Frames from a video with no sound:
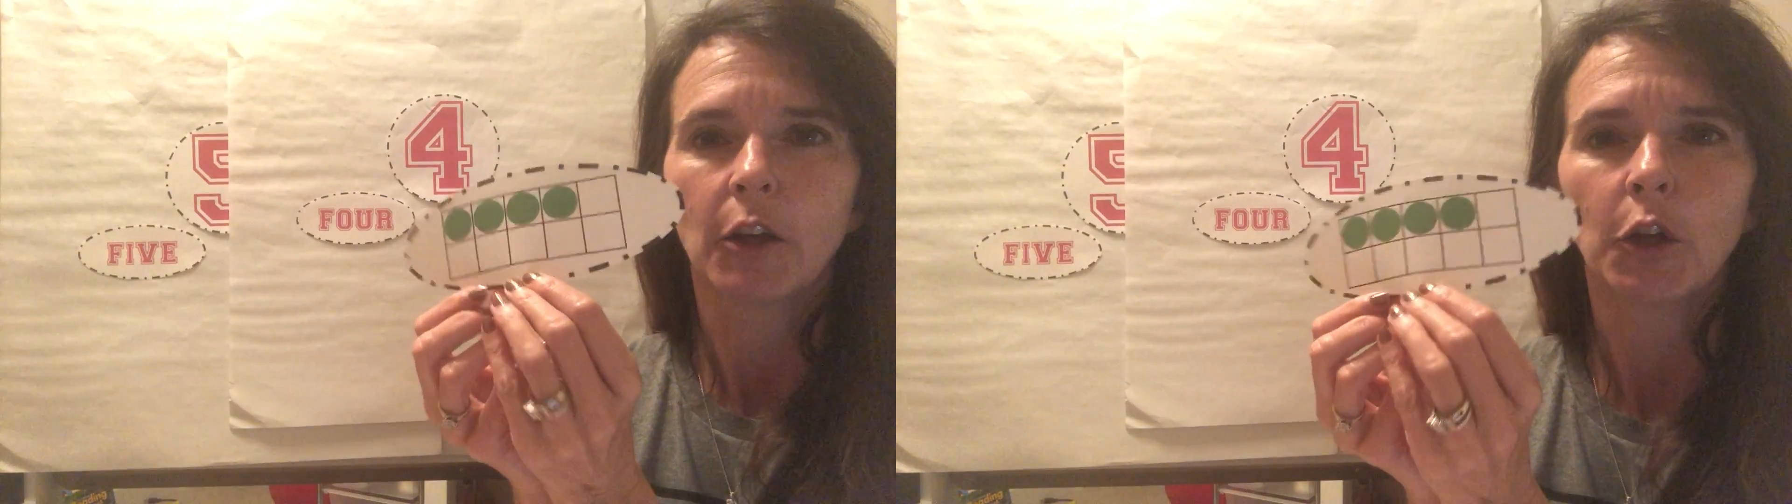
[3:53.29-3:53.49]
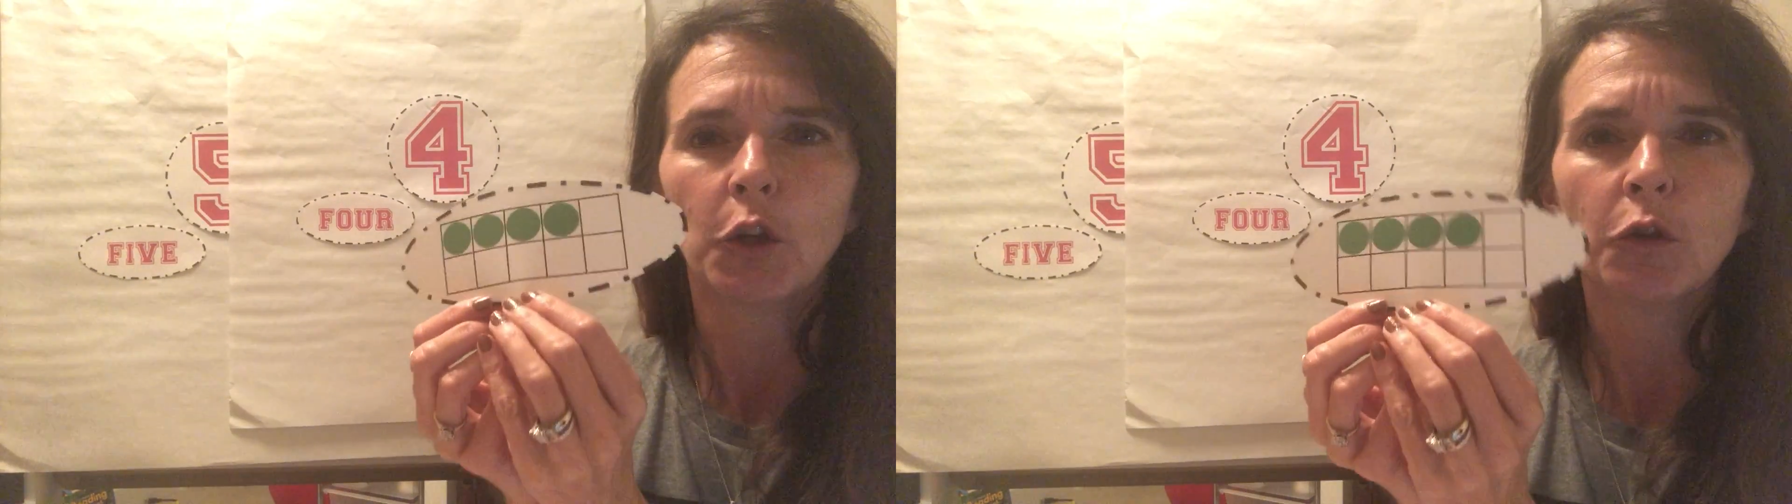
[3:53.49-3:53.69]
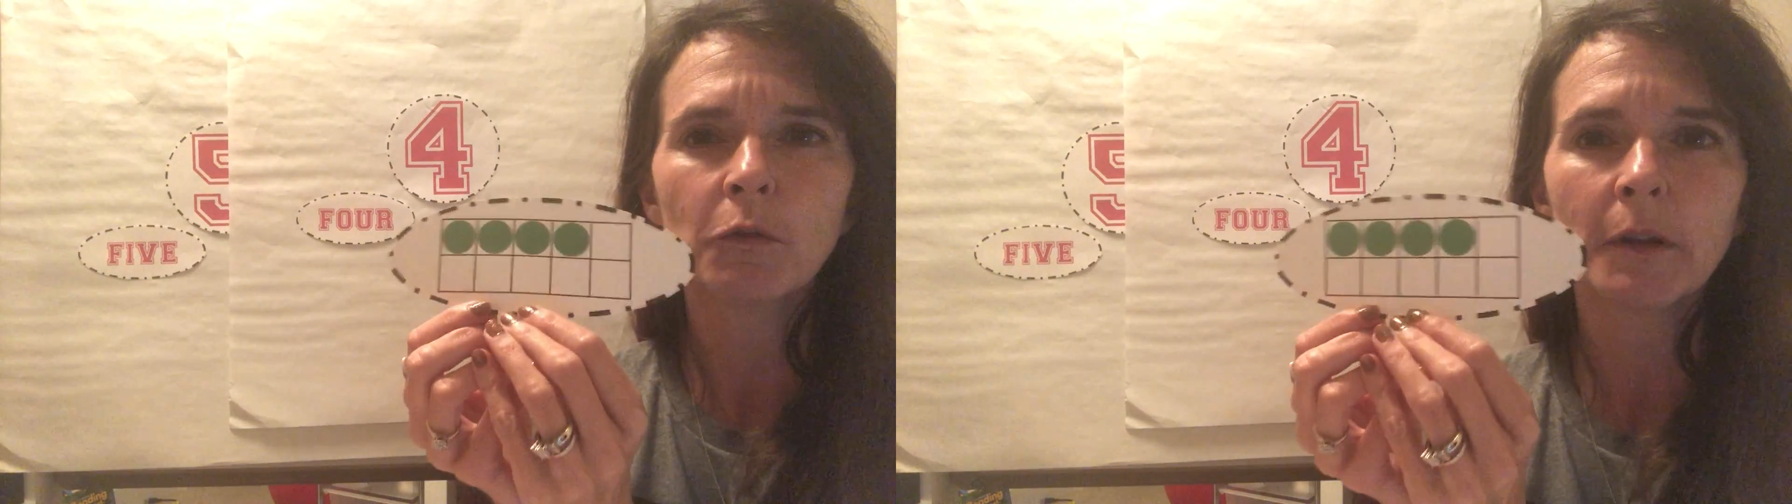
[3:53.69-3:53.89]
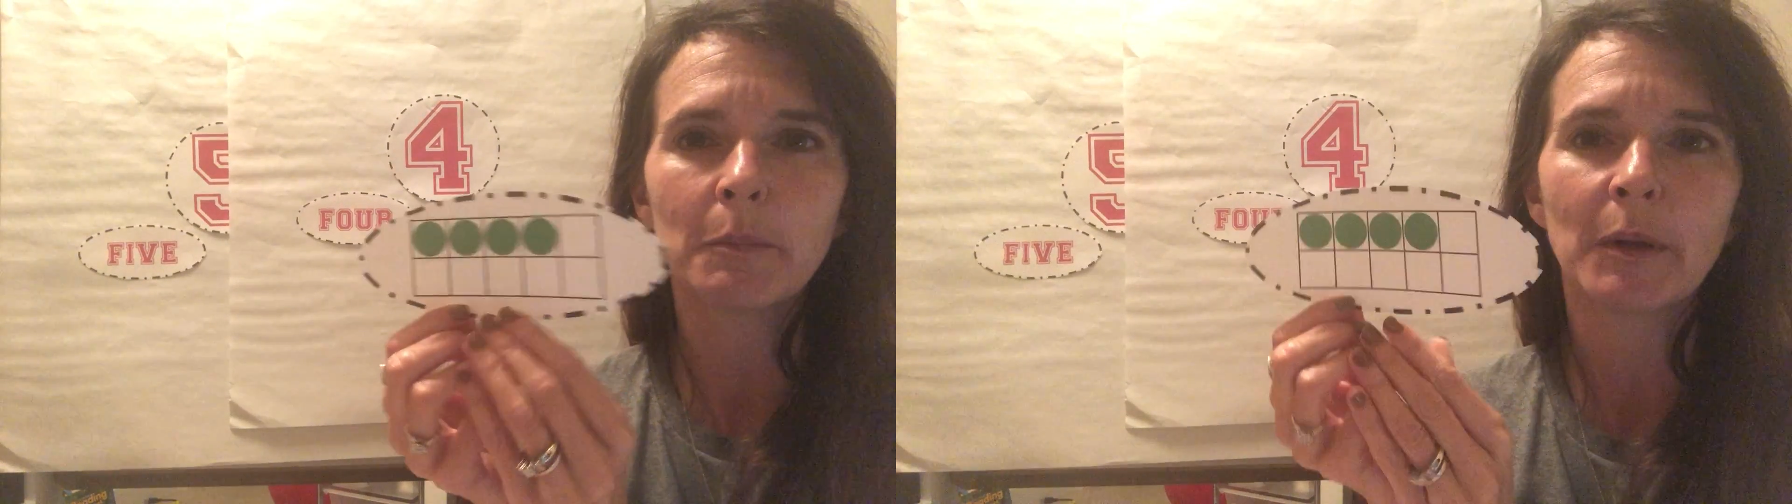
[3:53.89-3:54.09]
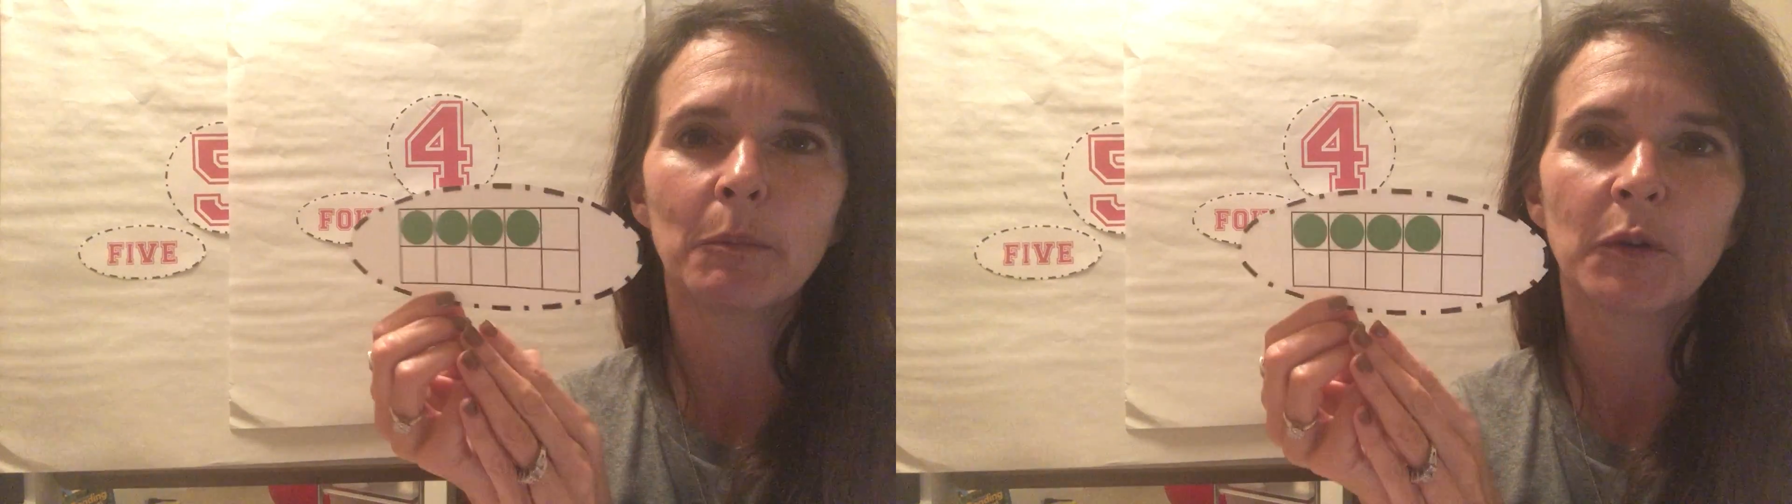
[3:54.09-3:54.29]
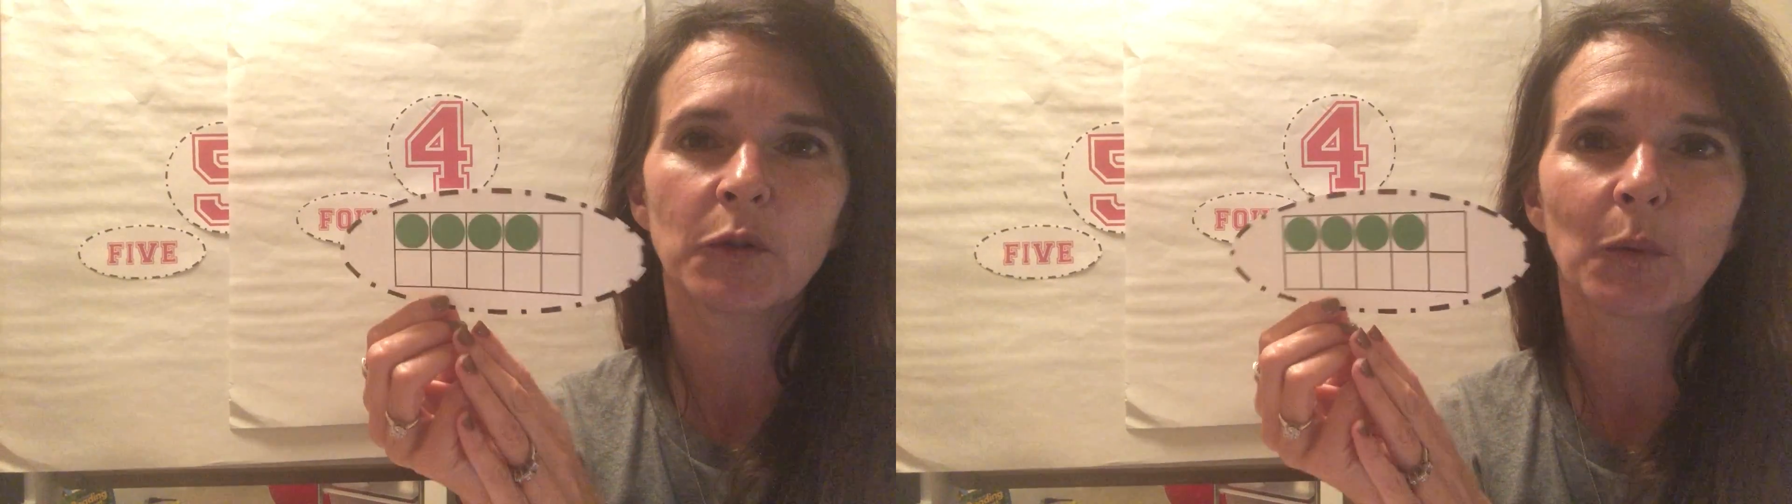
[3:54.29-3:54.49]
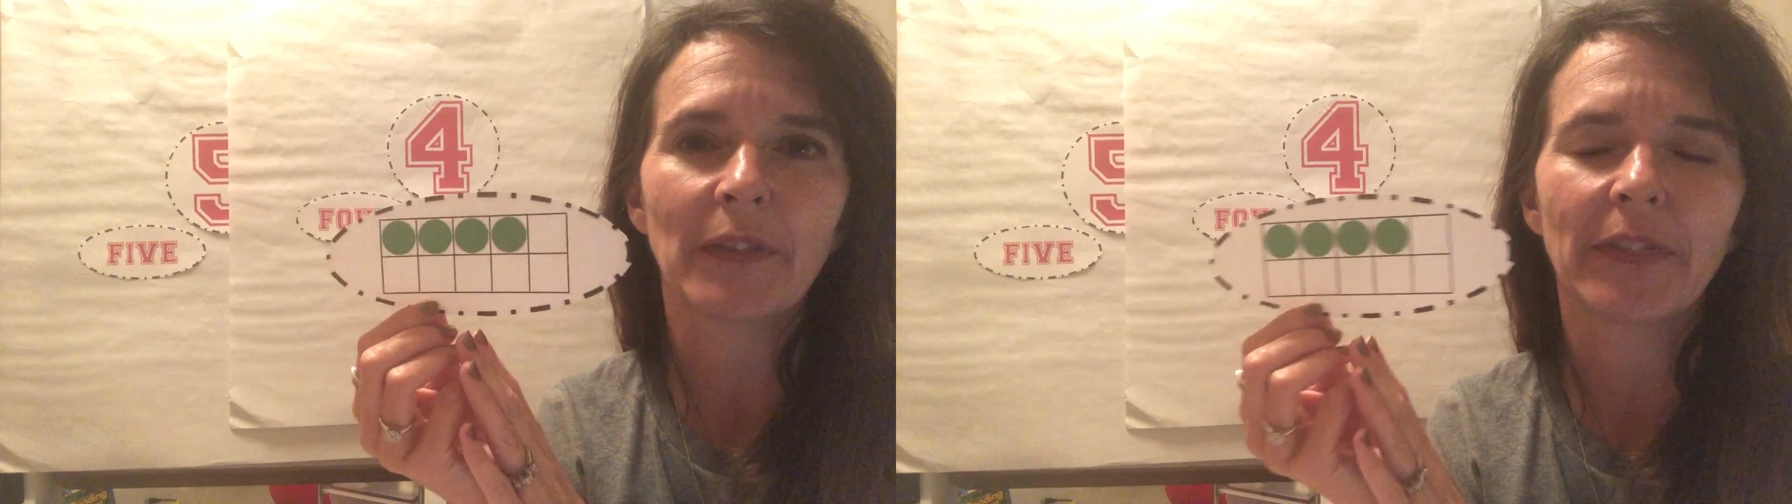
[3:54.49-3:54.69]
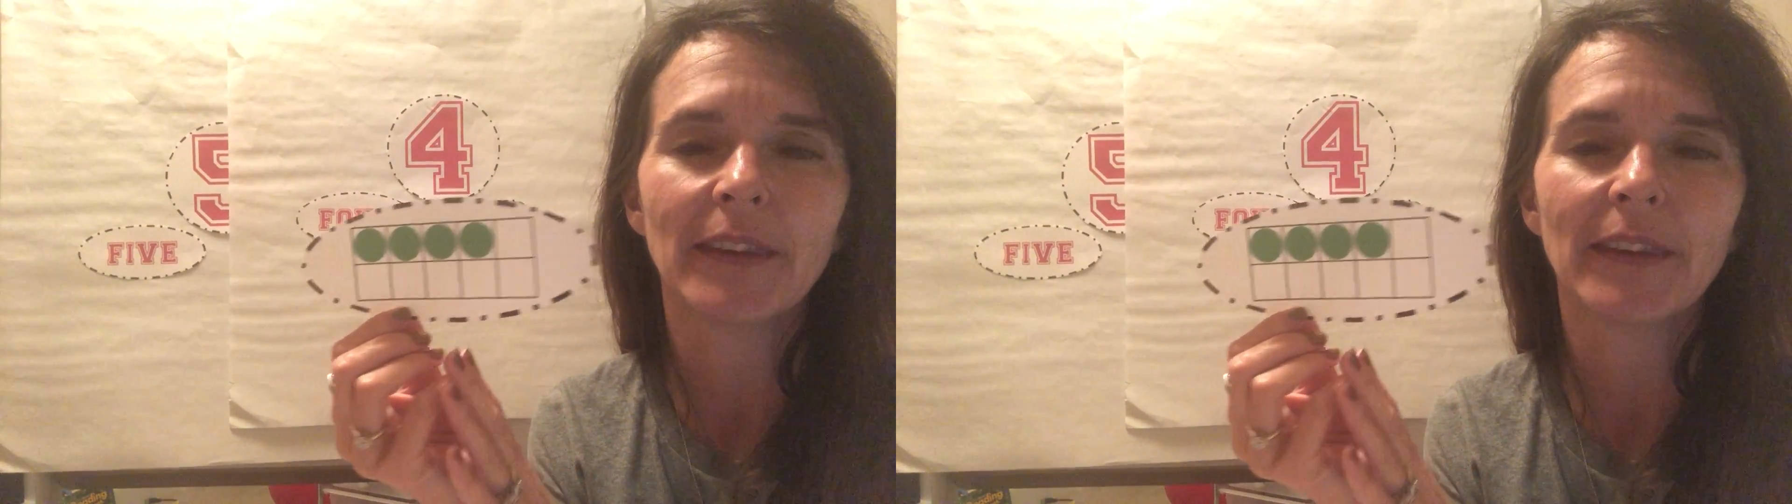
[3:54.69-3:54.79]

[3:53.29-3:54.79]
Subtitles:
Who remembers what